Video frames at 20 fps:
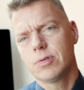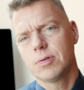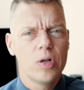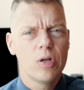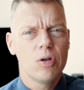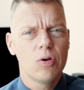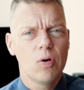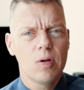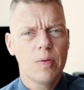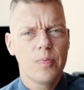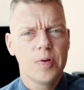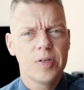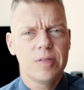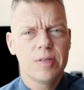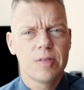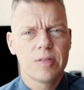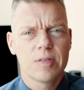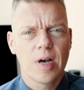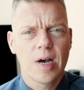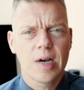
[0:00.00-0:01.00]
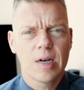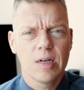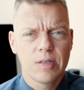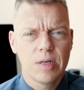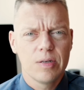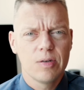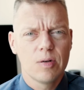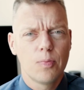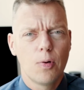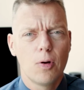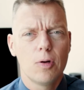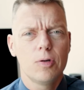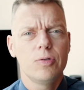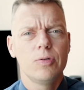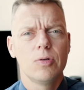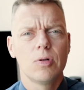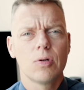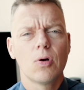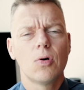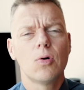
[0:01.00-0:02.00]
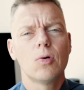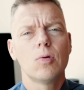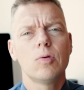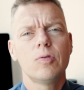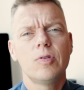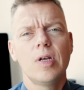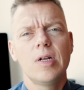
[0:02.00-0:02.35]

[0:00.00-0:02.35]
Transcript: When you know your business targets and your personal goals,